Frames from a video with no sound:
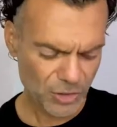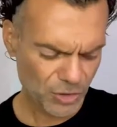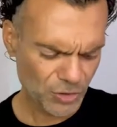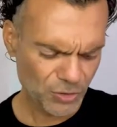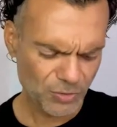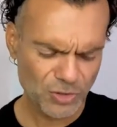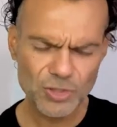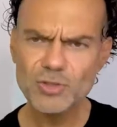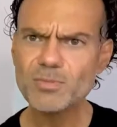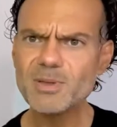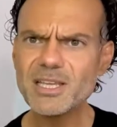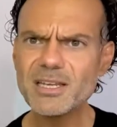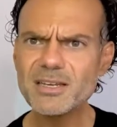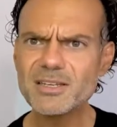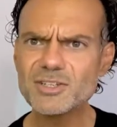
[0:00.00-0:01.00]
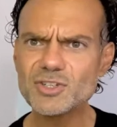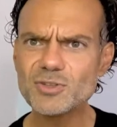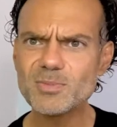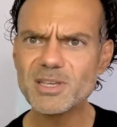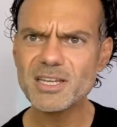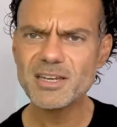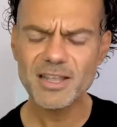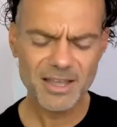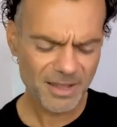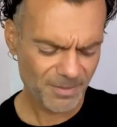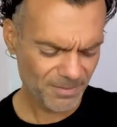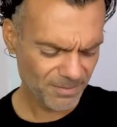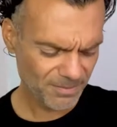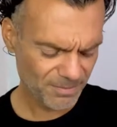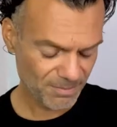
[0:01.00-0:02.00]
Do you do you mean do you mean
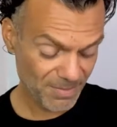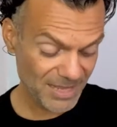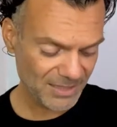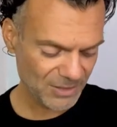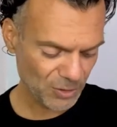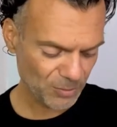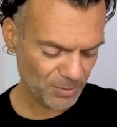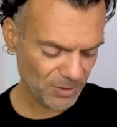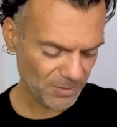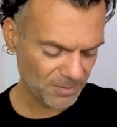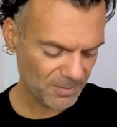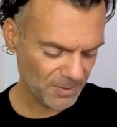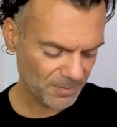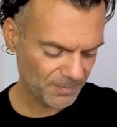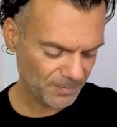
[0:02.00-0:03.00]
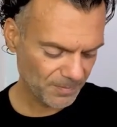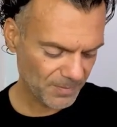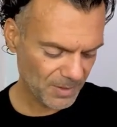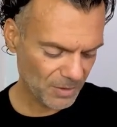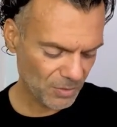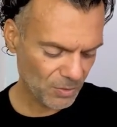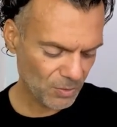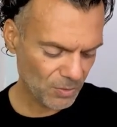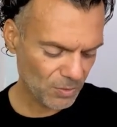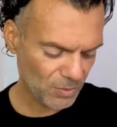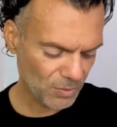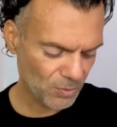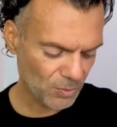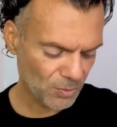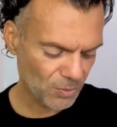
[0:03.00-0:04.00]
um, men's opium,
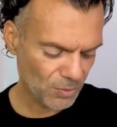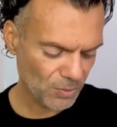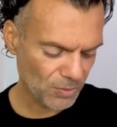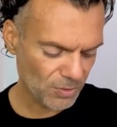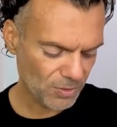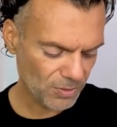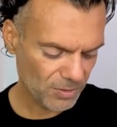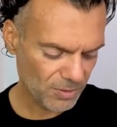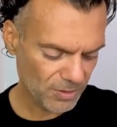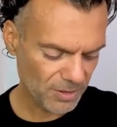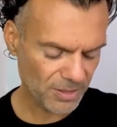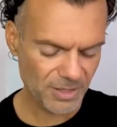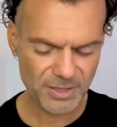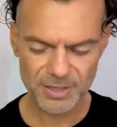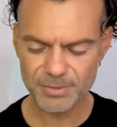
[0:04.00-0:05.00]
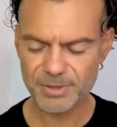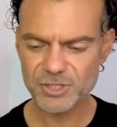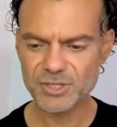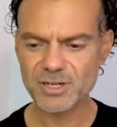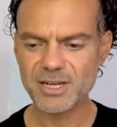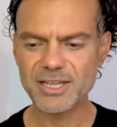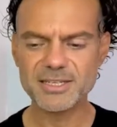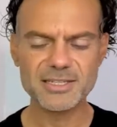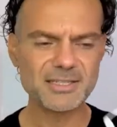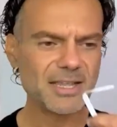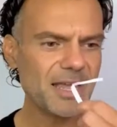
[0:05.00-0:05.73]
or or the original ladies?